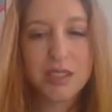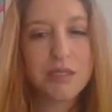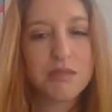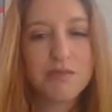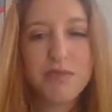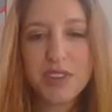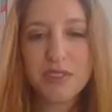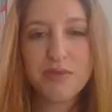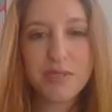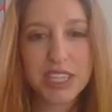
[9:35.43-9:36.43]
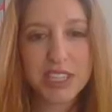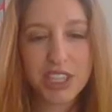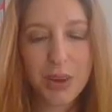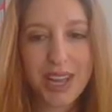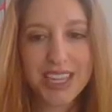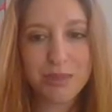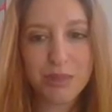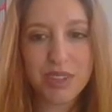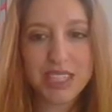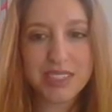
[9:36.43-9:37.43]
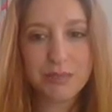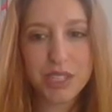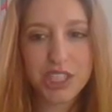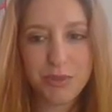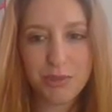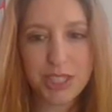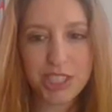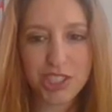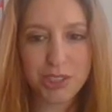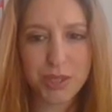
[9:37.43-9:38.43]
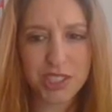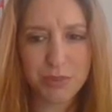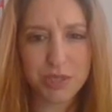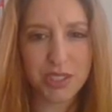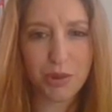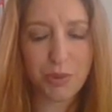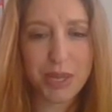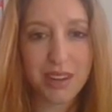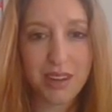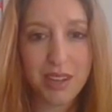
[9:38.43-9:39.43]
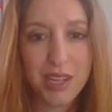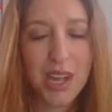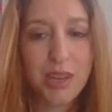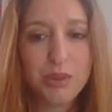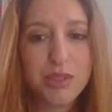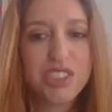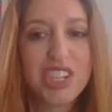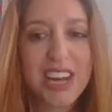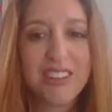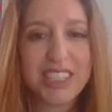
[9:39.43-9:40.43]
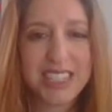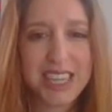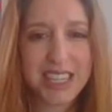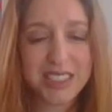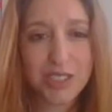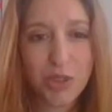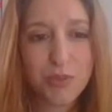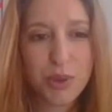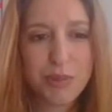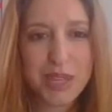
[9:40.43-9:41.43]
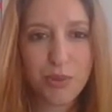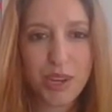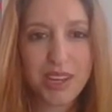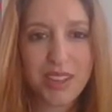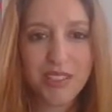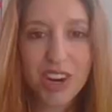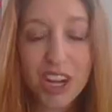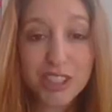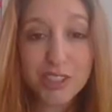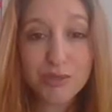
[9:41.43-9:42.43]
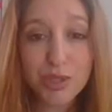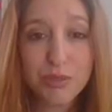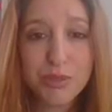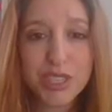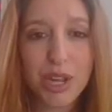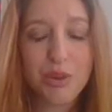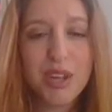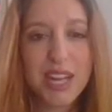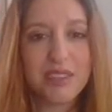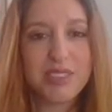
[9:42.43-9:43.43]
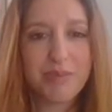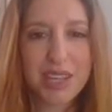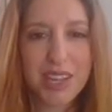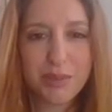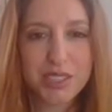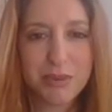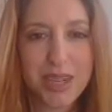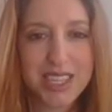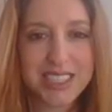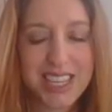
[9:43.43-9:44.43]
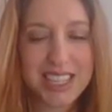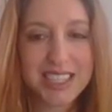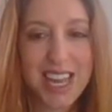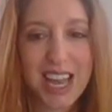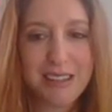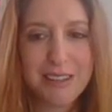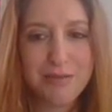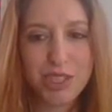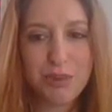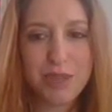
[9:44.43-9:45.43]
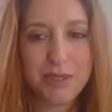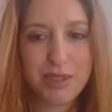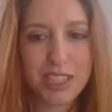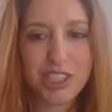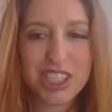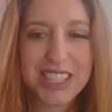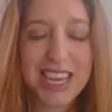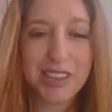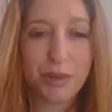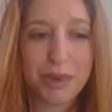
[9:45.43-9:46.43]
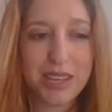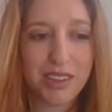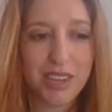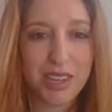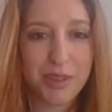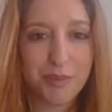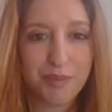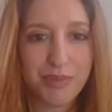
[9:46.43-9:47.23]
So feel free to go ahead and provide as much information as possible to your PR and also share ideas. You're probably the one in the rehearsal room, so if something comes to mind that day, don't be afraid to just let your PR know.